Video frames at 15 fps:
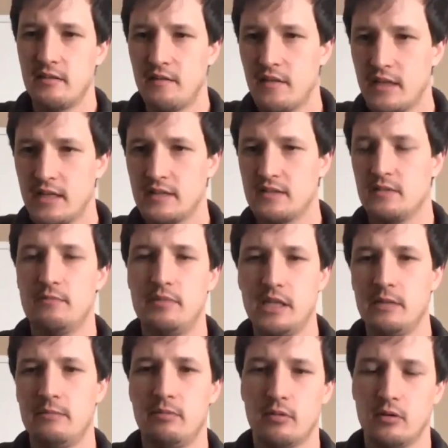things in
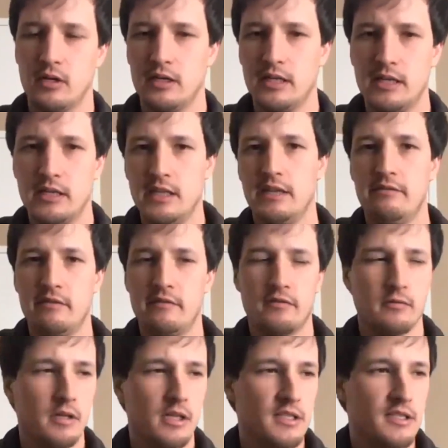people and it, even
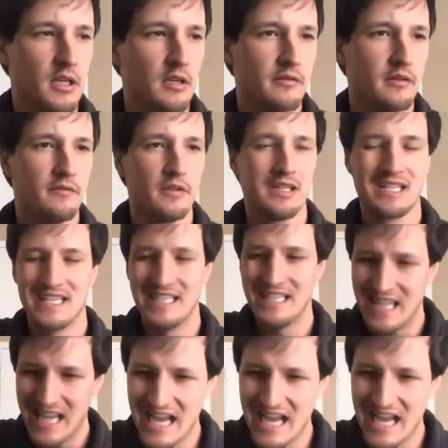for myself i feel like it